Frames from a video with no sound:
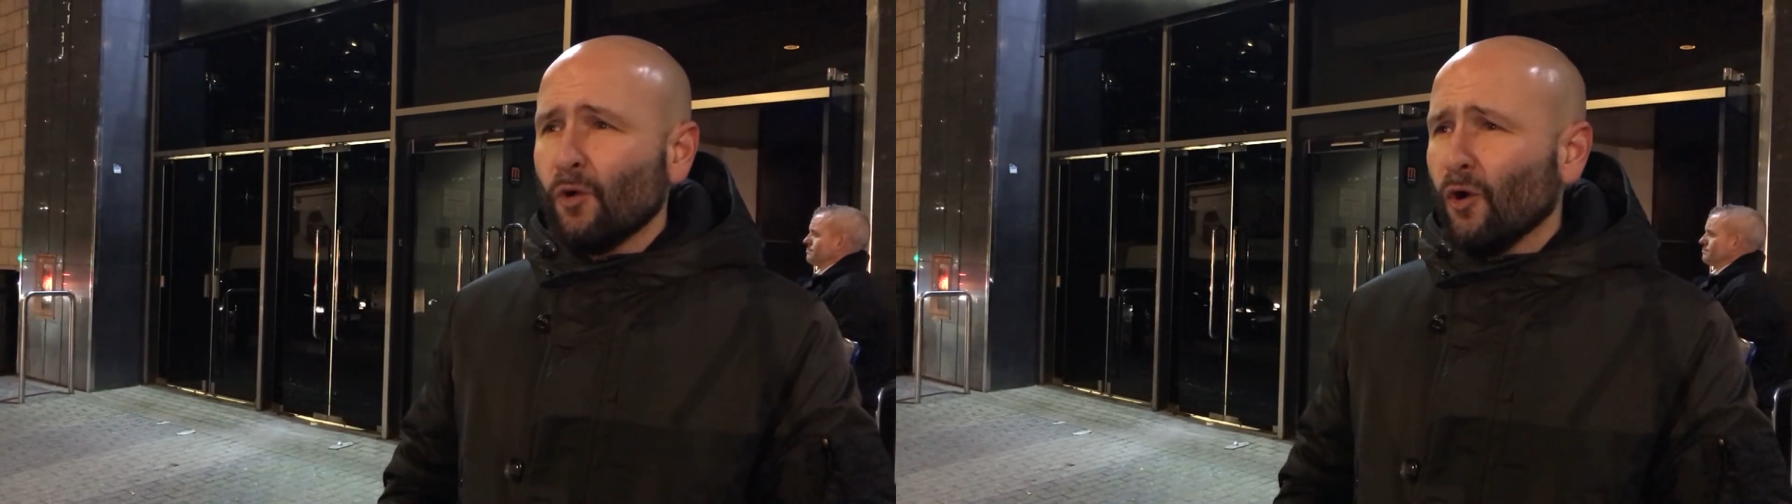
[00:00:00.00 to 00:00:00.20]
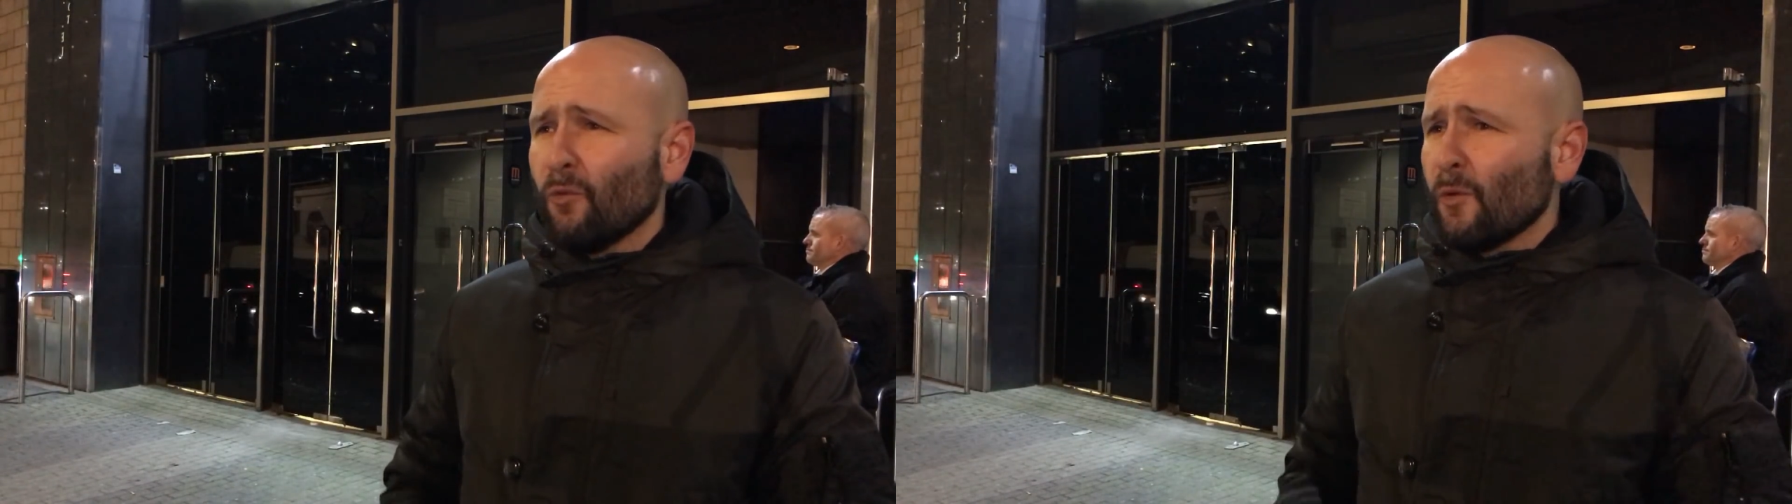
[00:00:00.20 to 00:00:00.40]

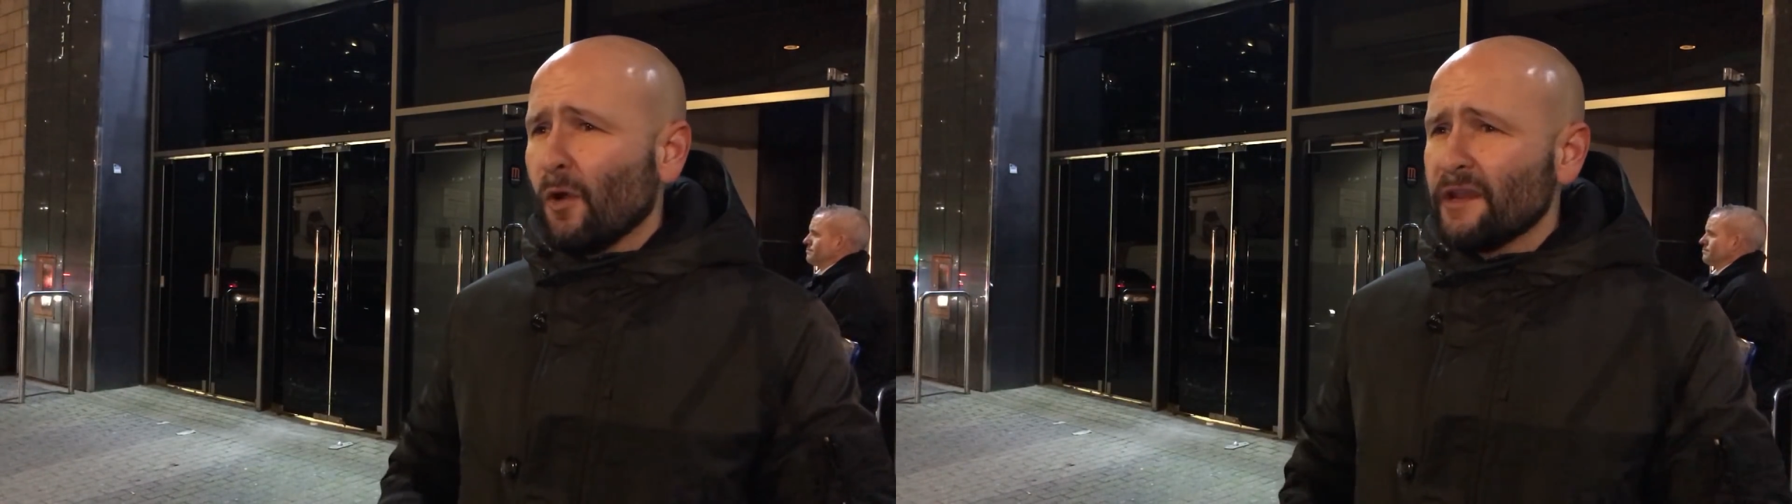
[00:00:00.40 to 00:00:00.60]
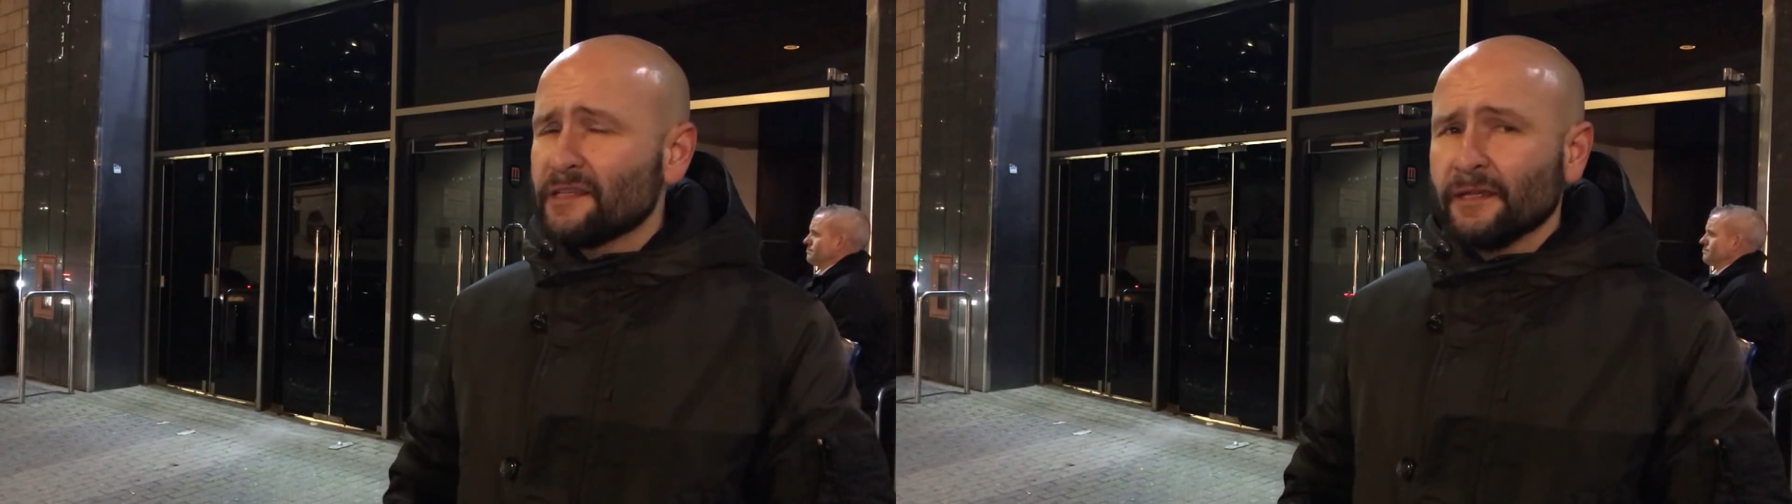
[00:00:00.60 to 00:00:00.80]
all we
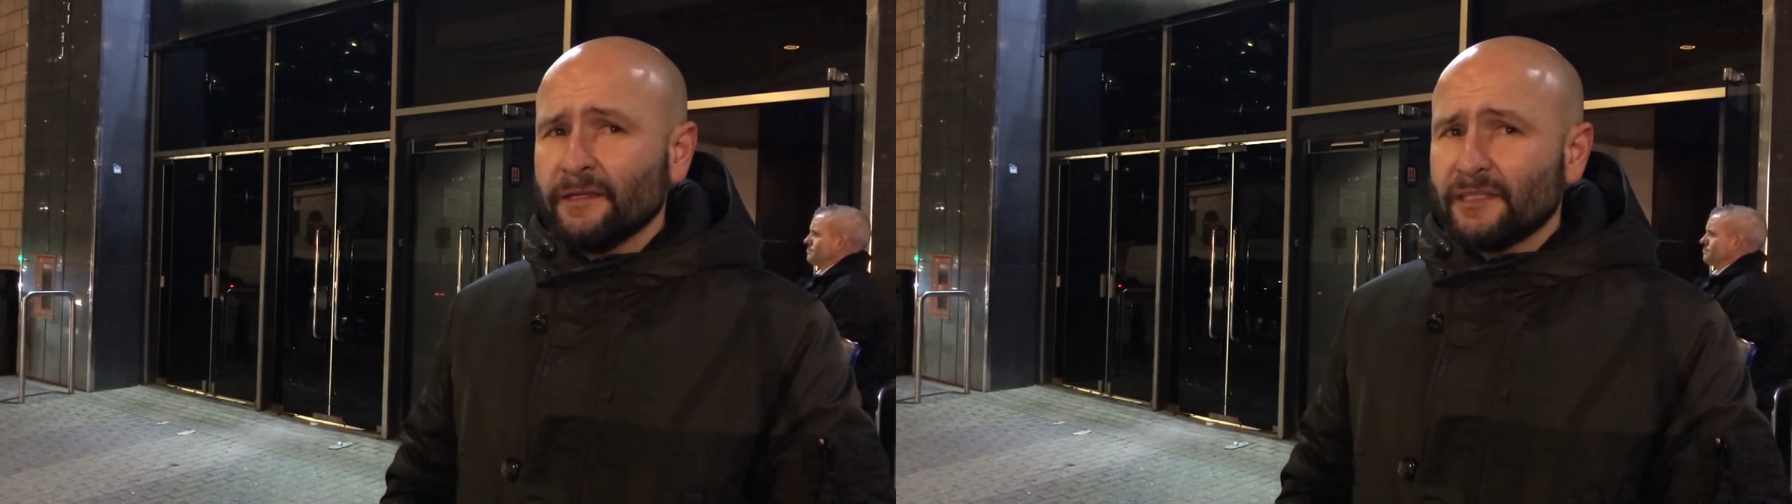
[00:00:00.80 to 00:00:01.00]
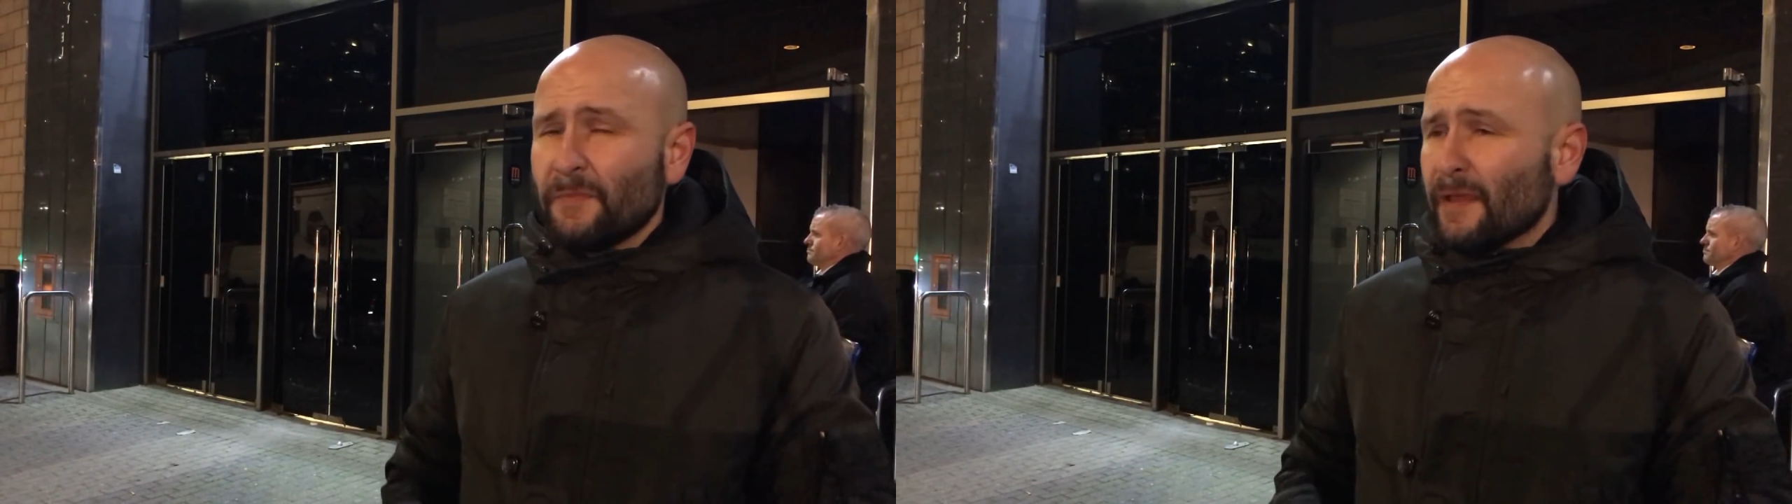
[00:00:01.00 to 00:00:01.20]
want is
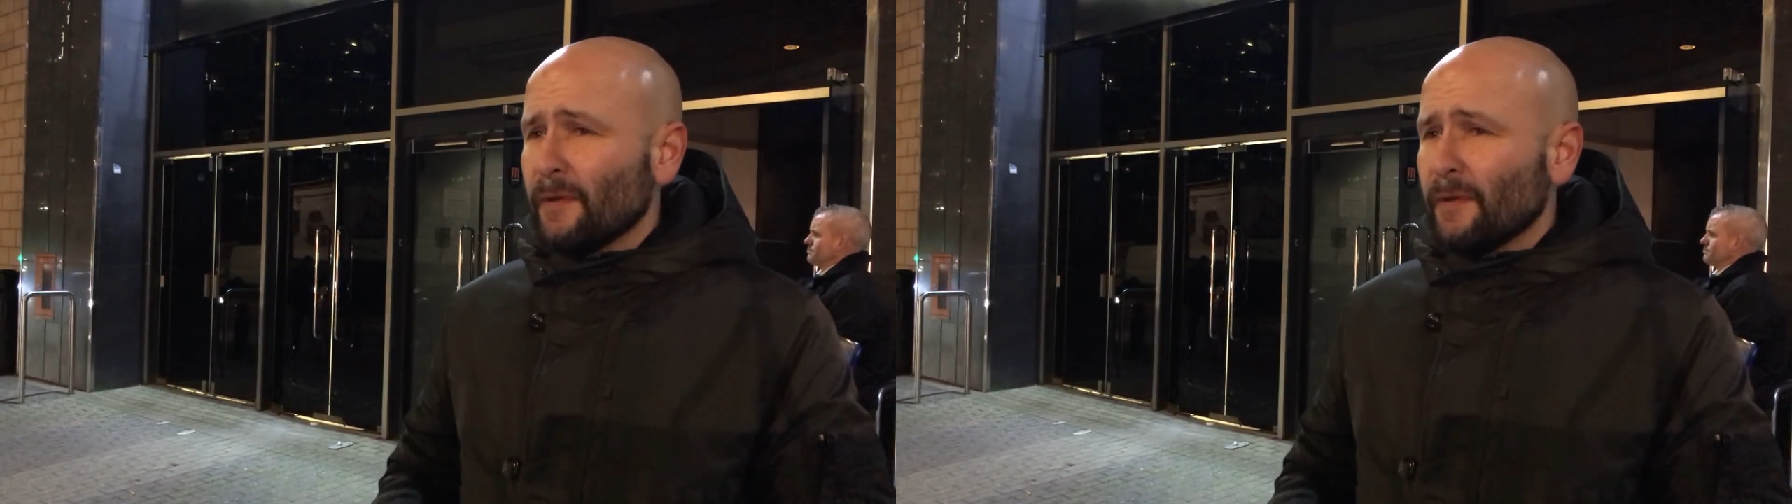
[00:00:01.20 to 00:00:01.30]
to be